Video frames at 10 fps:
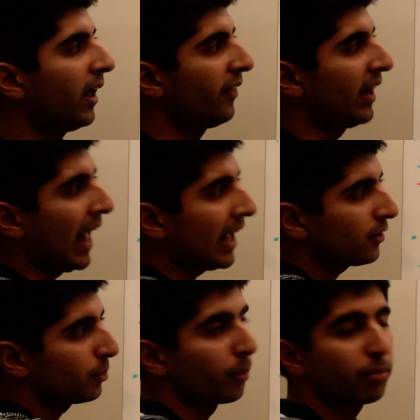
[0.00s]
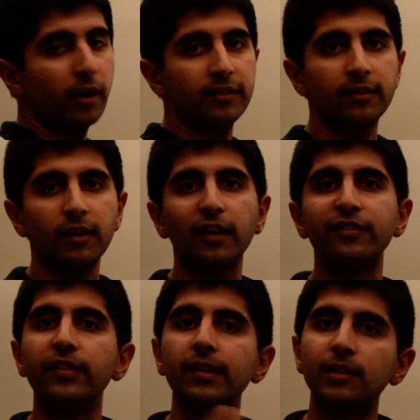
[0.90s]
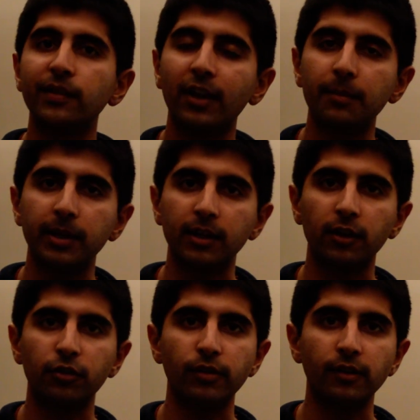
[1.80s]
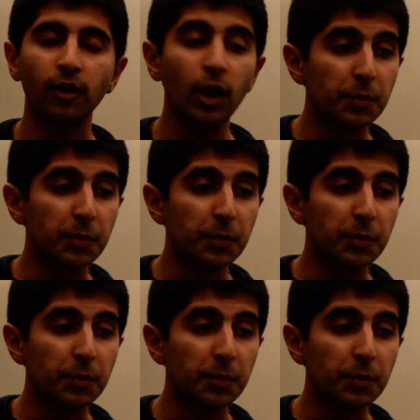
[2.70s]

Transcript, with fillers: than export prices are for these developing countries,